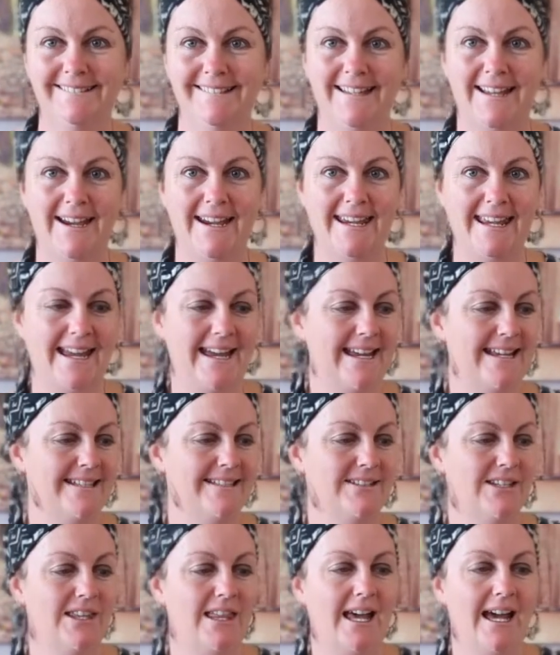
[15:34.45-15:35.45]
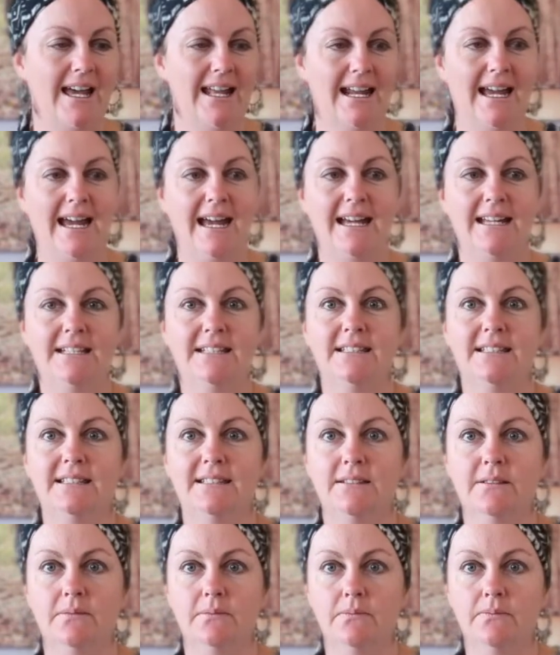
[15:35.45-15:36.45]
Okay, so that has
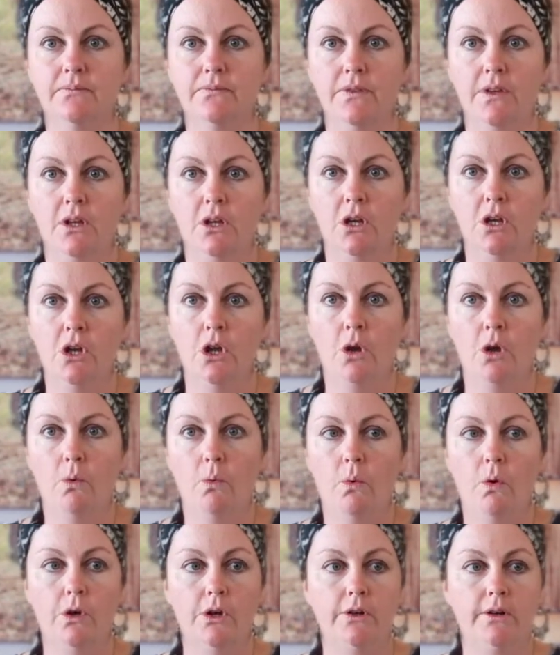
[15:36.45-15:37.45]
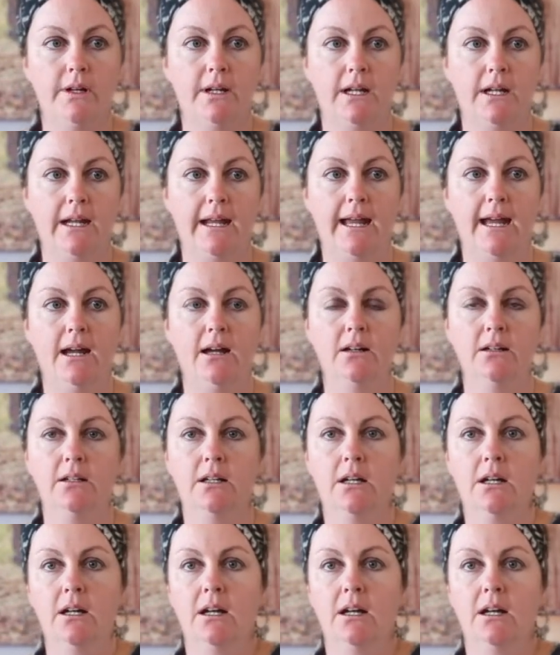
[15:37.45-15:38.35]
some water in it now.